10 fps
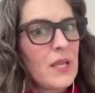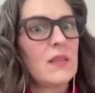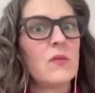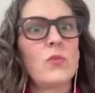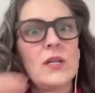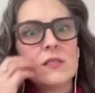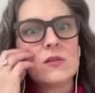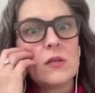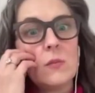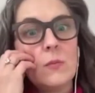and what it's
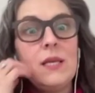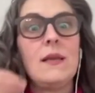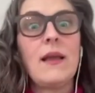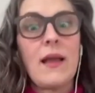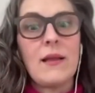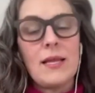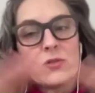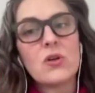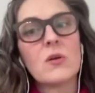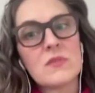going to be in
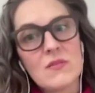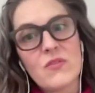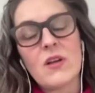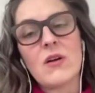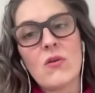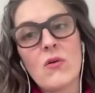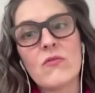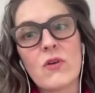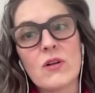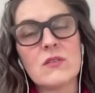terms of their
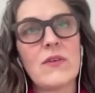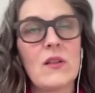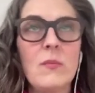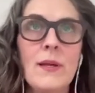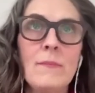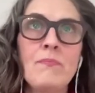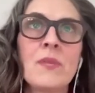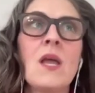overall development.